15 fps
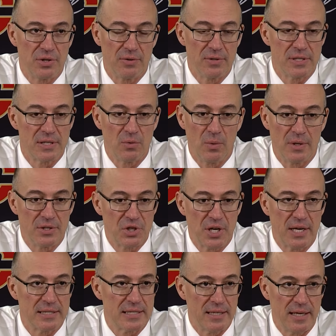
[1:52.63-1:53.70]
There was the one
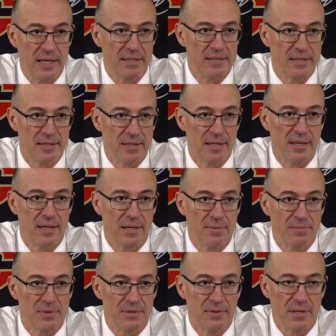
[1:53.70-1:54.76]
chance late
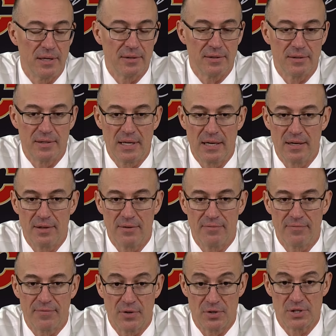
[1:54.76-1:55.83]
at the end of the
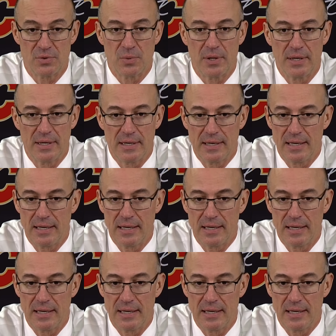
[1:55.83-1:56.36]
first one.